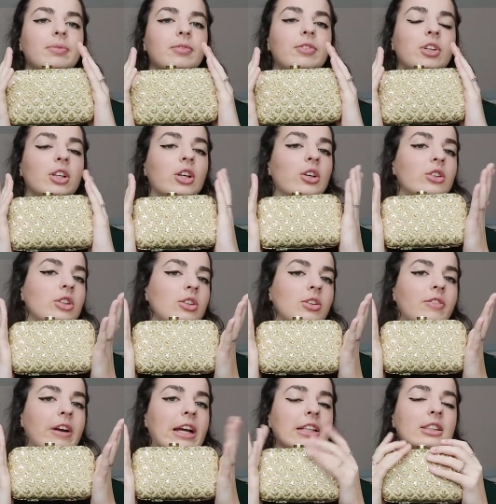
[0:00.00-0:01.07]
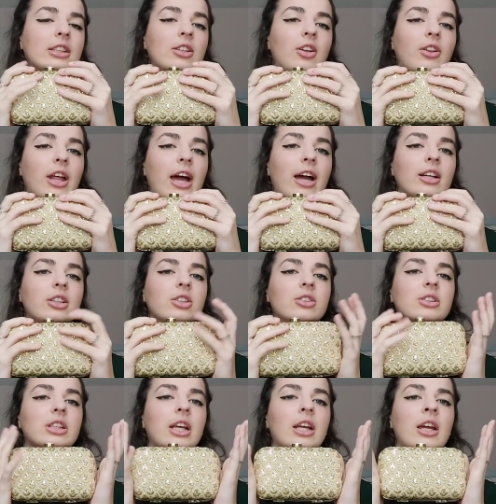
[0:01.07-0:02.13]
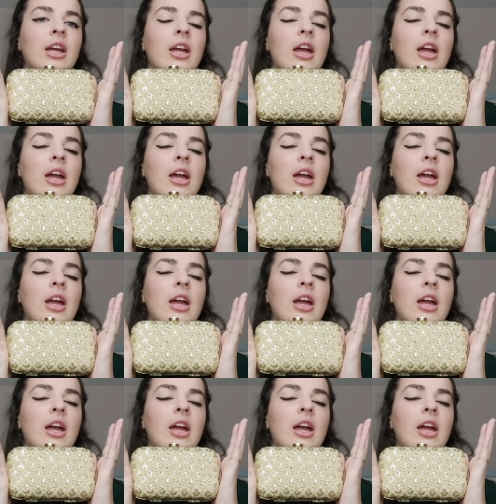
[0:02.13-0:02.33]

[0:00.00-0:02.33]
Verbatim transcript: for go to events and all that so it's like